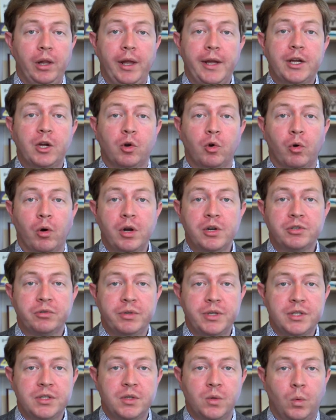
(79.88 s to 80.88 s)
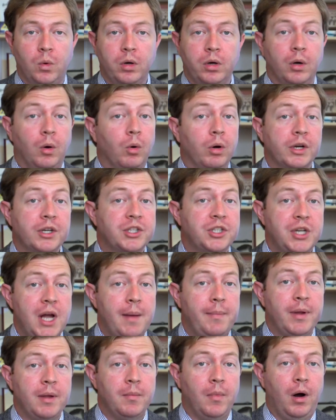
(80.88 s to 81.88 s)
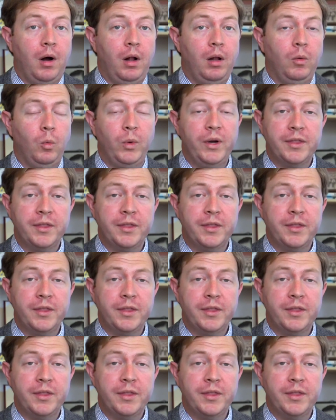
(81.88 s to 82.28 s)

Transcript: like a grocery store or a shopping mall